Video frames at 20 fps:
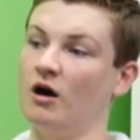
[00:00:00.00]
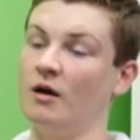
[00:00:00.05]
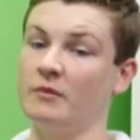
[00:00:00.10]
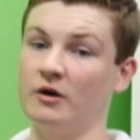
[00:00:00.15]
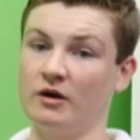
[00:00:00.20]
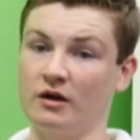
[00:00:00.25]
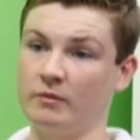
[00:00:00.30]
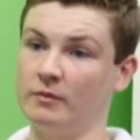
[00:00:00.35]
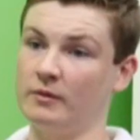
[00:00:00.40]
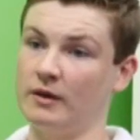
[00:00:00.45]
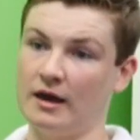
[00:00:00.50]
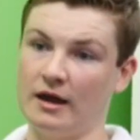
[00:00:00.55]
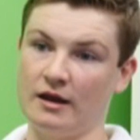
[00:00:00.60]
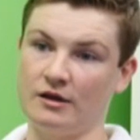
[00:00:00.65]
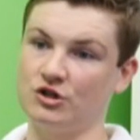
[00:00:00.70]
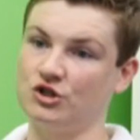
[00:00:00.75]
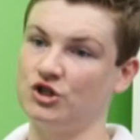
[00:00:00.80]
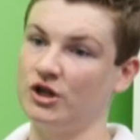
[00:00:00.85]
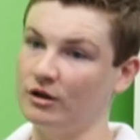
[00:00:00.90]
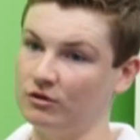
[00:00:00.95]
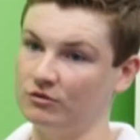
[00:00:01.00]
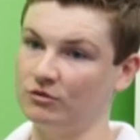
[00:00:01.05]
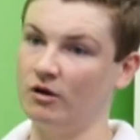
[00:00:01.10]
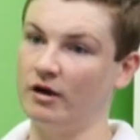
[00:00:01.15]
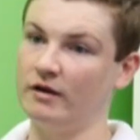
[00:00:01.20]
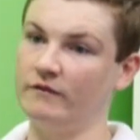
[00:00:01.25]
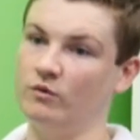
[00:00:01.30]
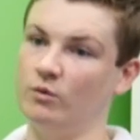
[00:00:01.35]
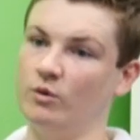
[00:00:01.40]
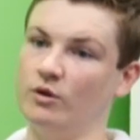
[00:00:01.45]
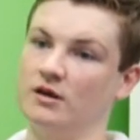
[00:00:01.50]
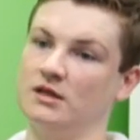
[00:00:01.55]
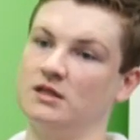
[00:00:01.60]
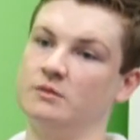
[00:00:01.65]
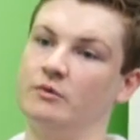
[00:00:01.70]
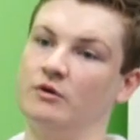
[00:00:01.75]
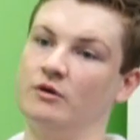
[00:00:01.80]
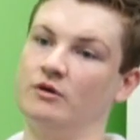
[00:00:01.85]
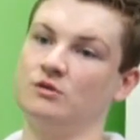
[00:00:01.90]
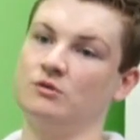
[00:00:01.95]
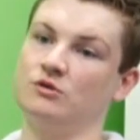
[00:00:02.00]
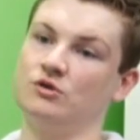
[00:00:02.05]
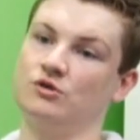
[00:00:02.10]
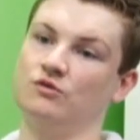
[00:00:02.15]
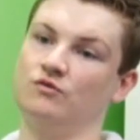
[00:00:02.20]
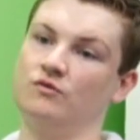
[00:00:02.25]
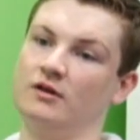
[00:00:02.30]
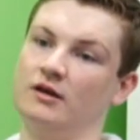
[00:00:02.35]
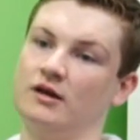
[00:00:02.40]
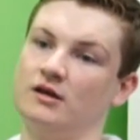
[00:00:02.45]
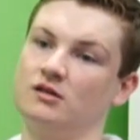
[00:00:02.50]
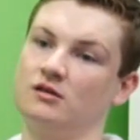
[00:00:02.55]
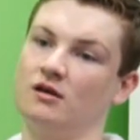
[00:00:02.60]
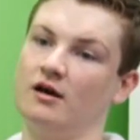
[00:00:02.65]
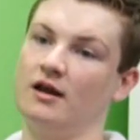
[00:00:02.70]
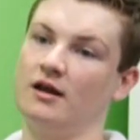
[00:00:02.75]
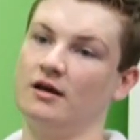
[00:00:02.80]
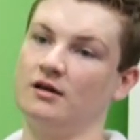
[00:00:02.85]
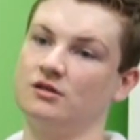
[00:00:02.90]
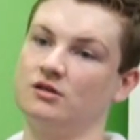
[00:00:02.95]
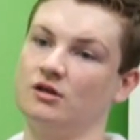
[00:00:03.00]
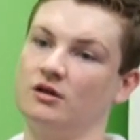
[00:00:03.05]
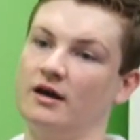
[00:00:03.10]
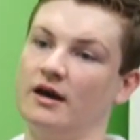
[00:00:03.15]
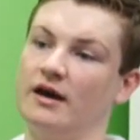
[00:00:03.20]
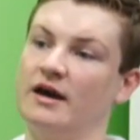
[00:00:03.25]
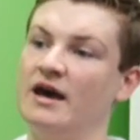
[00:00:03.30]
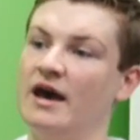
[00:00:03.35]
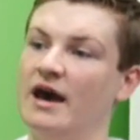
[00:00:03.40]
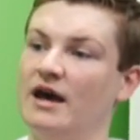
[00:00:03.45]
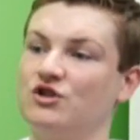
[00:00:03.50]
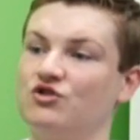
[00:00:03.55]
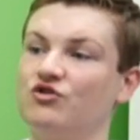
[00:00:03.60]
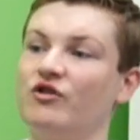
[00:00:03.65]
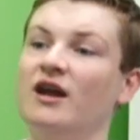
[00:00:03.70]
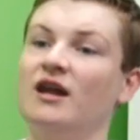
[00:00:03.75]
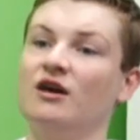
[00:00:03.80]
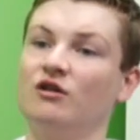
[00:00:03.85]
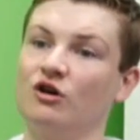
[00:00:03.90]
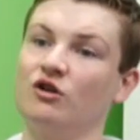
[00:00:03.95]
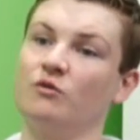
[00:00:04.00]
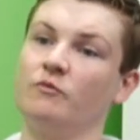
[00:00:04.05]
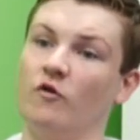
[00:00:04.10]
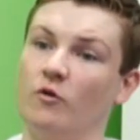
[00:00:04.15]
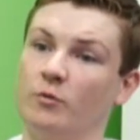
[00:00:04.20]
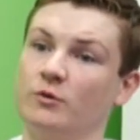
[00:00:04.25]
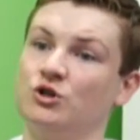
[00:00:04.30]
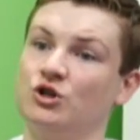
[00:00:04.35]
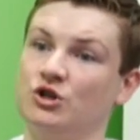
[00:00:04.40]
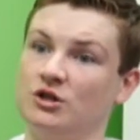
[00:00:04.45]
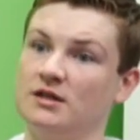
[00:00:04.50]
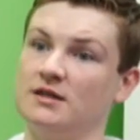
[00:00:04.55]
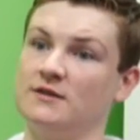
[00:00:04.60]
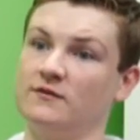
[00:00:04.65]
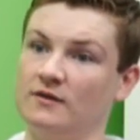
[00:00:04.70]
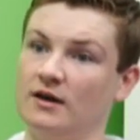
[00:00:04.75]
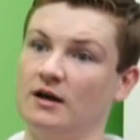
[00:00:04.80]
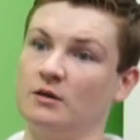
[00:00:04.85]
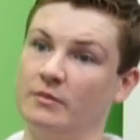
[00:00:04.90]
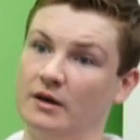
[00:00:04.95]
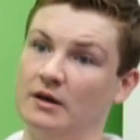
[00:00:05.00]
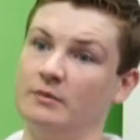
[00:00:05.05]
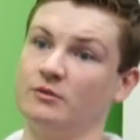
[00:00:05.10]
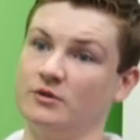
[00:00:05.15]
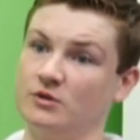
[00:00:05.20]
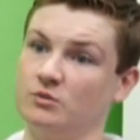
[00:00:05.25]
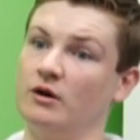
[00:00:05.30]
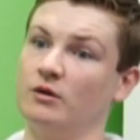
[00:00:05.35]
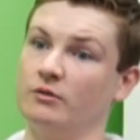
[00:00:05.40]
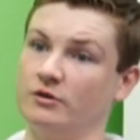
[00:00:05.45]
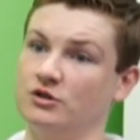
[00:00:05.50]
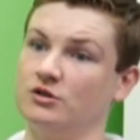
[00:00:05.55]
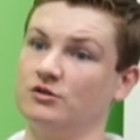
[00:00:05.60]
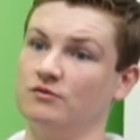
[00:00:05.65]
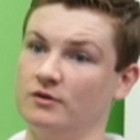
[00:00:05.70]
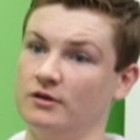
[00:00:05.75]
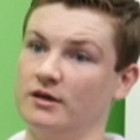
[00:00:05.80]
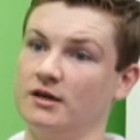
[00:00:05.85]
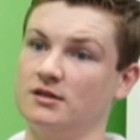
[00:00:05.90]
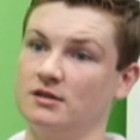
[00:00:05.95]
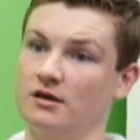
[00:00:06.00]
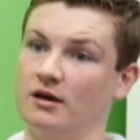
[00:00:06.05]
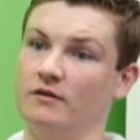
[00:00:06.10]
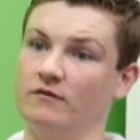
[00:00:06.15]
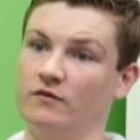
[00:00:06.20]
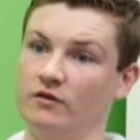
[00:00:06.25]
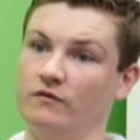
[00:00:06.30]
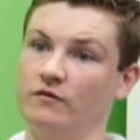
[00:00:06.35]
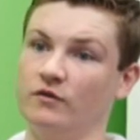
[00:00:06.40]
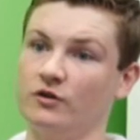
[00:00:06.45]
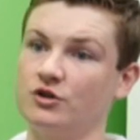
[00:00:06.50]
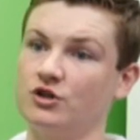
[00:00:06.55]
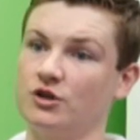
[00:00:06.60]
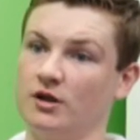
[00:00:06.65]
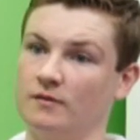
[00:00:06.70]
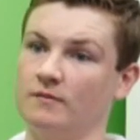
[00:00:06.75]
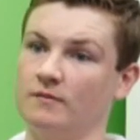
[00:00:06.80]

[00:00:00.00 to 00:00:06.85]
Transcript: I'm going to be heading to Channel 9 for work experience, which is really exciting. So yeah, it's creating a lot of opportunities for young people as well, which is really exciting for the future.